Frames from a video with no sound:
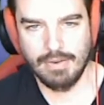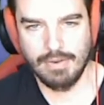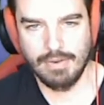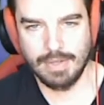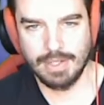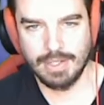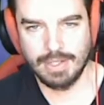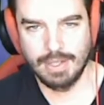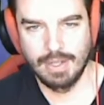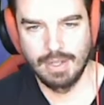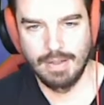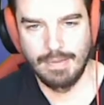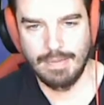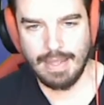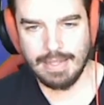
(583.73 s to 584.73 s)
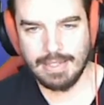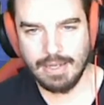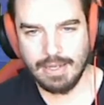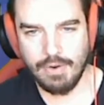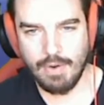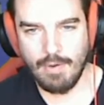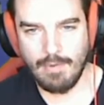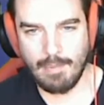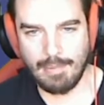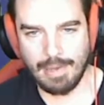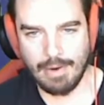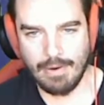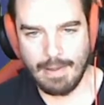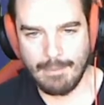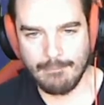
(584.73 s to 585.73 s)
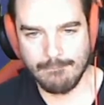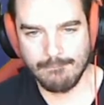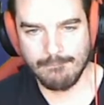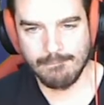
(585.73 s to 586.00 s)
new from this. That's how new of a player I am.